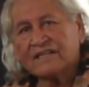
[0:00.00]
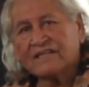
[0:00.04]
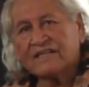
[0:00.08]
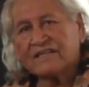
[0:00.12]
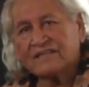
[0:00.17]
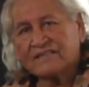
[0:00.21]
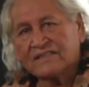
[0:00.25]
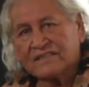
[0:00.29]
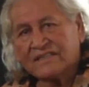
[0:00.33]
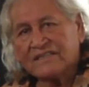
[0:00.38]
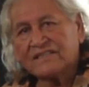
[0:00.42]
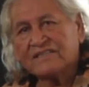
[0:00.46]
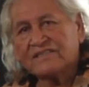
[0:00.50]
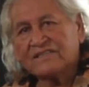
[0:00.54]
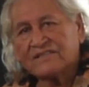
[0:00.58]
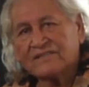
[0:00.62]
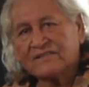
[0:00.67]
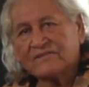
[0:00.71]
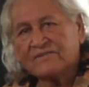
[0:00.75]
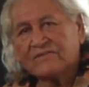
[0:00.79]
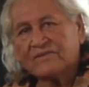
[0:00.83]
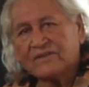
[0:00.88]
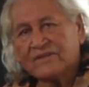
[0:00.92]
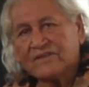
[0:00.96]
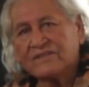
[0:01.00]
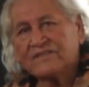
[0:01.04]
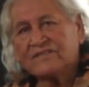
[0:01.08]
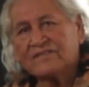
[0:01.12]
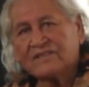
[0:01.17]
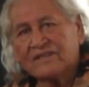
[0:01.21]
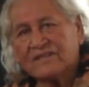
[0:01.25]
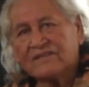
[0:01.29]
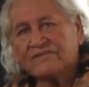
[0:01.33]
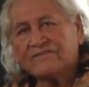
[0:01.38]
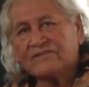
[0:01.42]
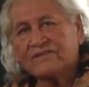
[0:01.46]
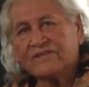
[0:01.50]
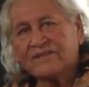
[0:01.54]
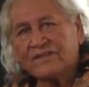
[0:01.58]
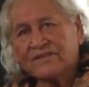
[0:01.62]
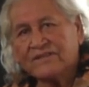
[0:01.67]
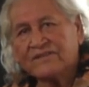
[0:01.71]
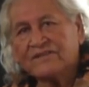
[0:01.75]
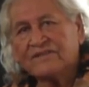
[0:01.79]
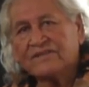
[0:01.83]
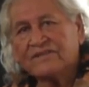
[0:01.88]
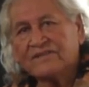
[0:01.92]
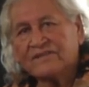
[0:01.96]
because these words are for
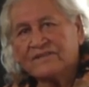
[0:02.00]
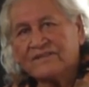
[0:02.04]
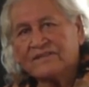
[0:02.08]
you.